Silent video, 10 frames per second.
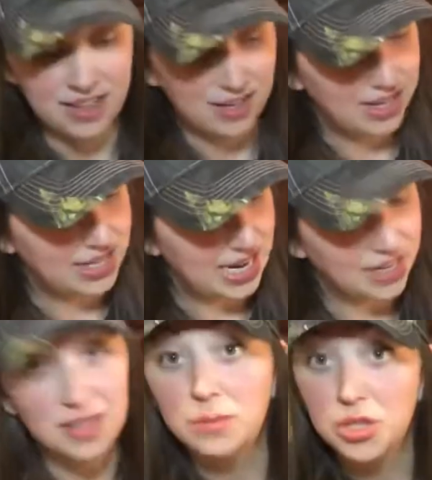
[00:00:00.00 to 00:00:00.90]
it takes
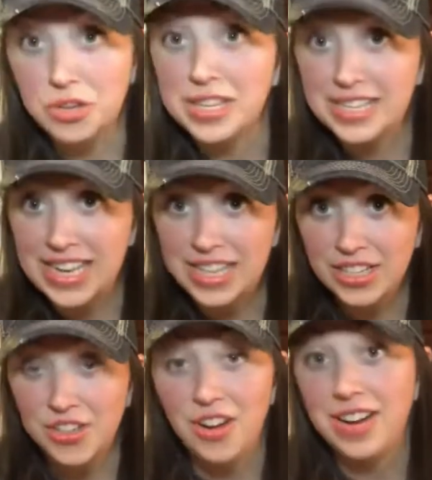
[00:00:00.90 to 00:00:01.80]
some strength to get this
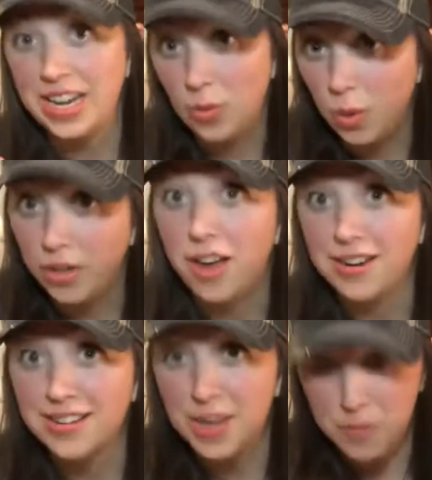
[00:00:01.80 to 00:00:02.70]
on and it will not
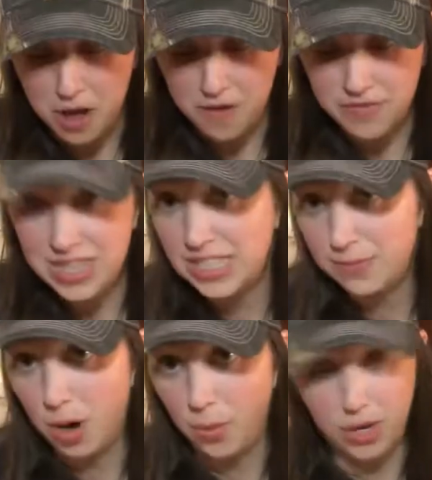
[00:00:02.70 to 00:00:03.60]
come off. This
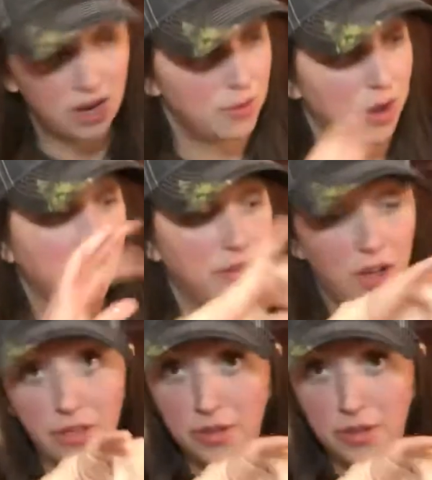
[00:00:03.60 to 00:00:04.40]
part will not come off, although